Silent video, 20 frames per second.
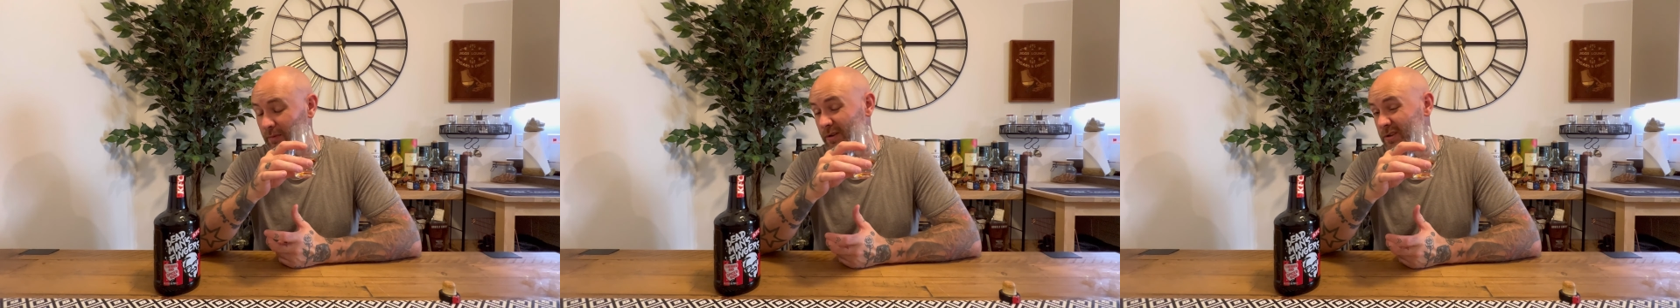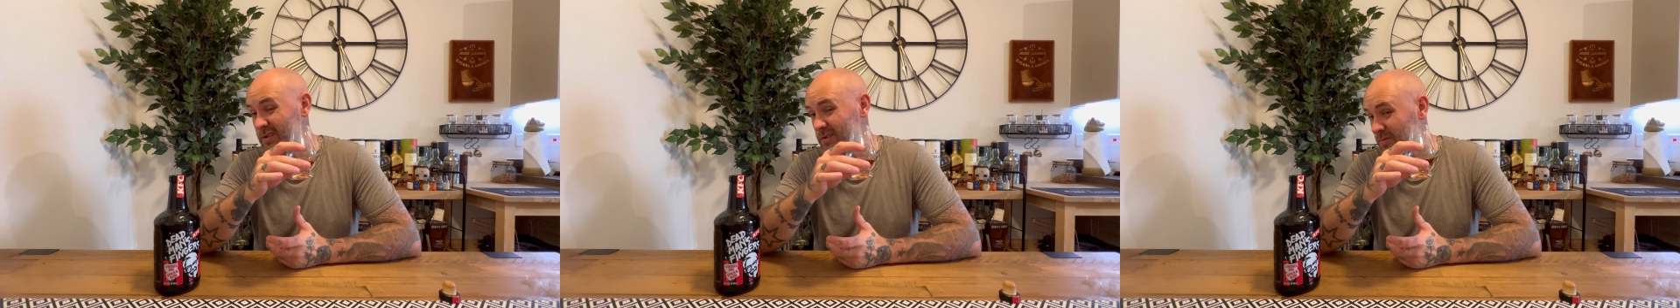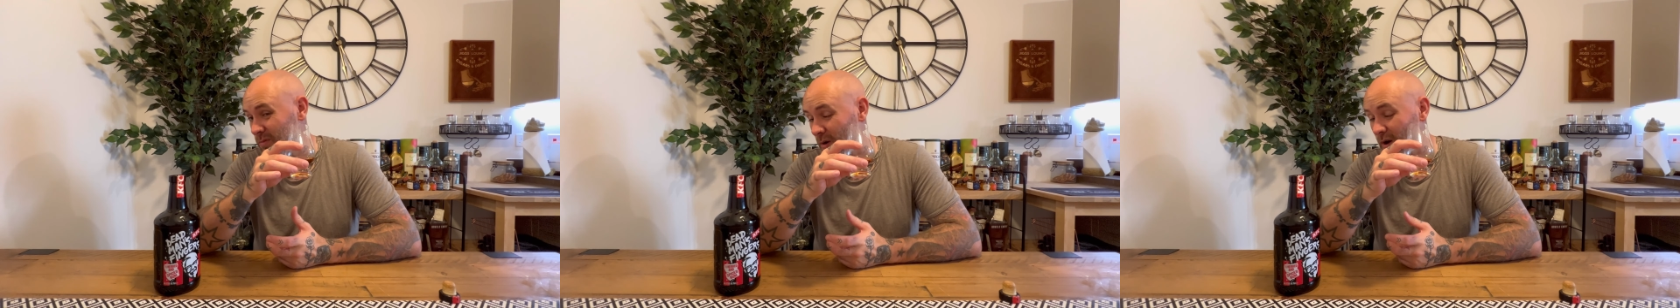
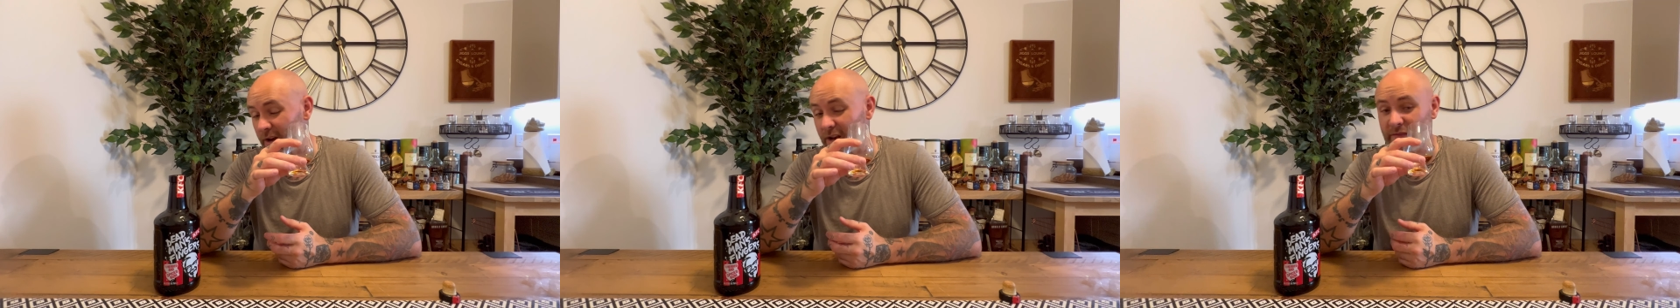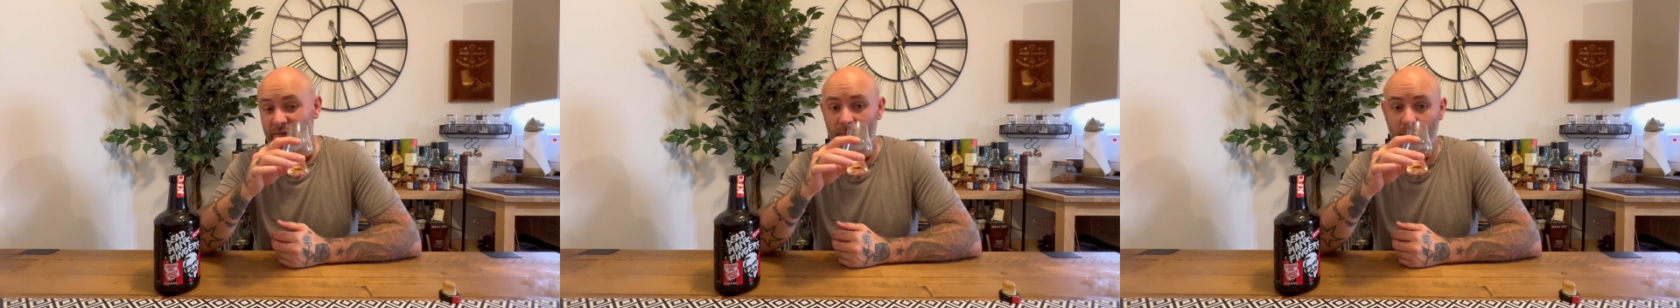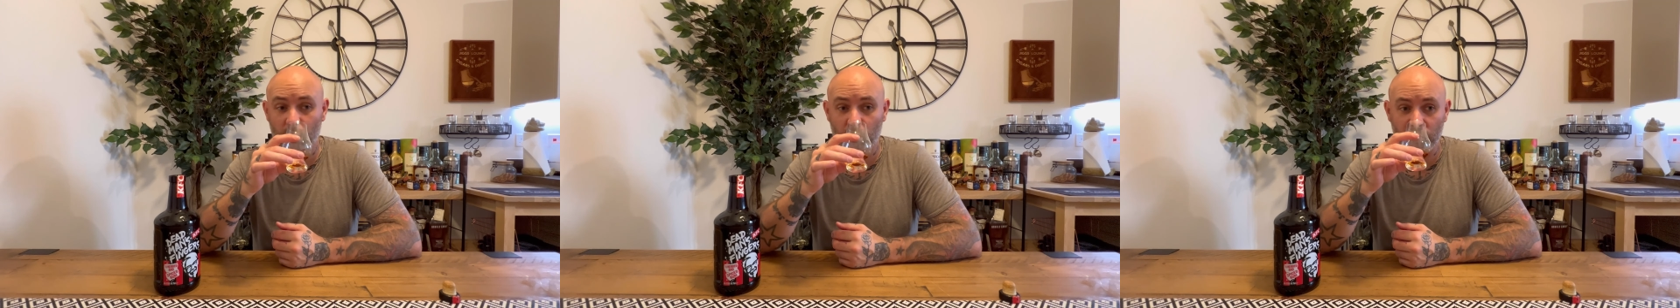which is why I
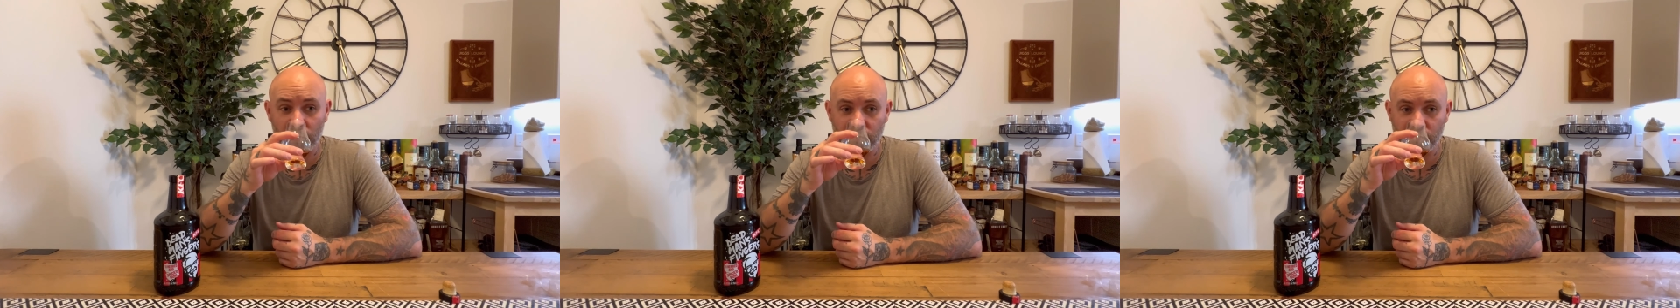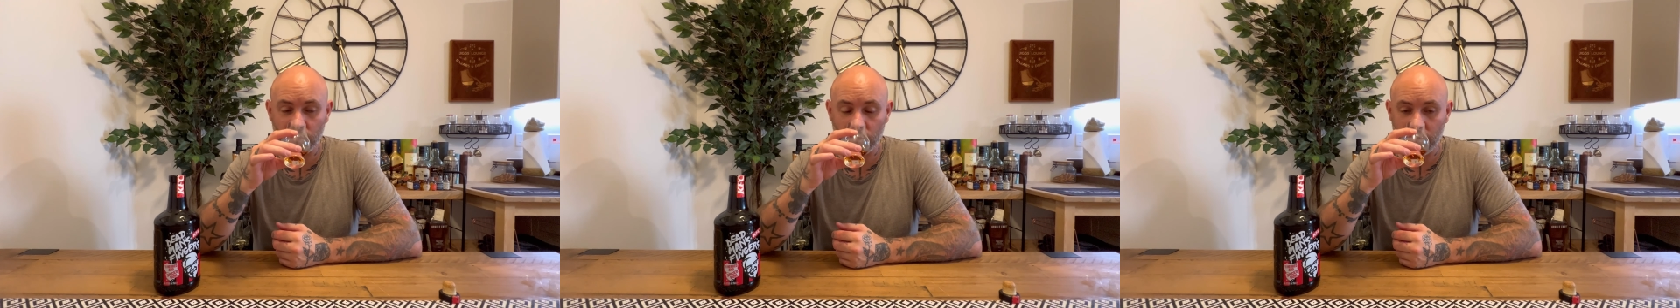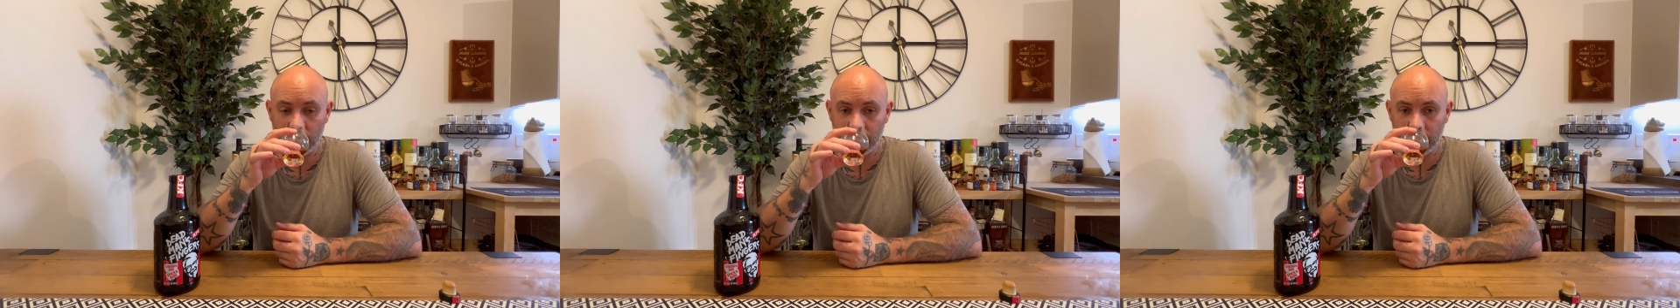never bought
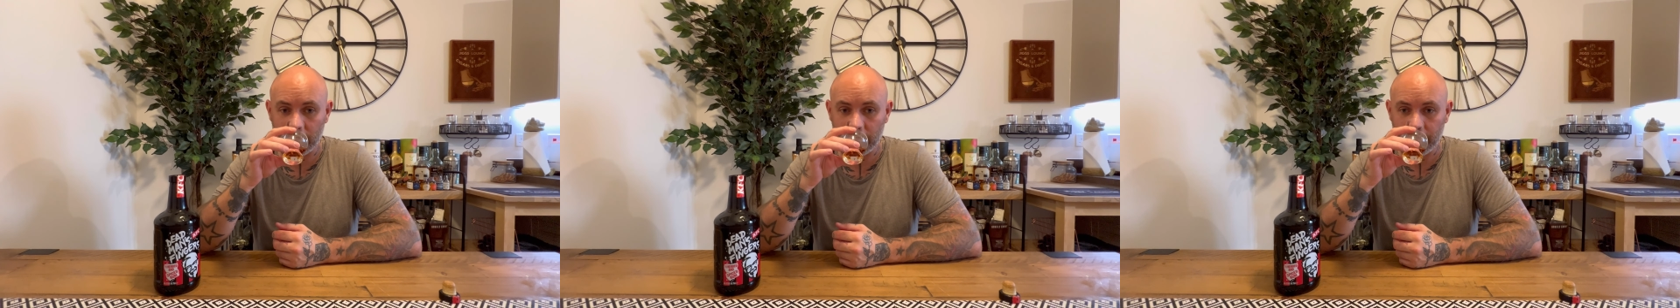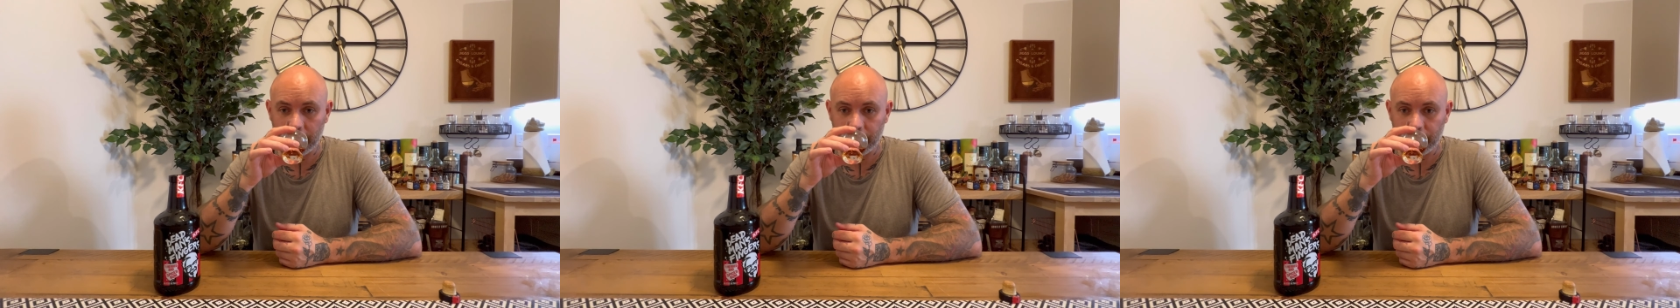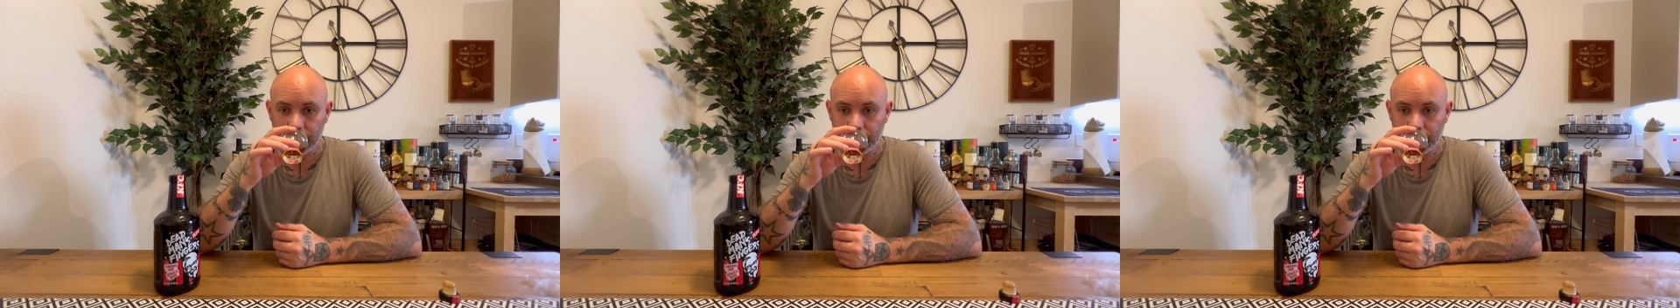another one, but